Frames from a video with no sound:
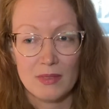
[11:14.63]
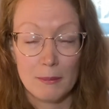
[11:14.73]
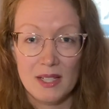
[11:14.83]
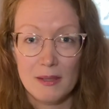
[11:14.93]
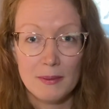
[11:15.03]

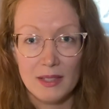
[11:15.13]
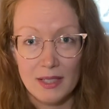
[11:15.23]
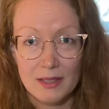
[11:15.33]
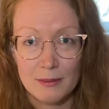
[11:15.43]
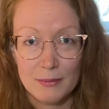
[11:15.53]

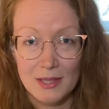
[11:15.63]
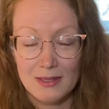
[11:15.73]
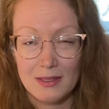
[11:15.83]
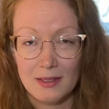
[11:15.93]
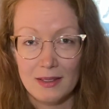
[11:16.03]
manipulated,
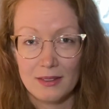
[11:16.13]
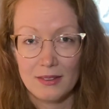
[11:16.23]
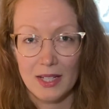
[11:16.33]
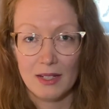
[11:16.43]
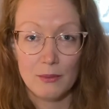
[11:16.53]
basically, okay?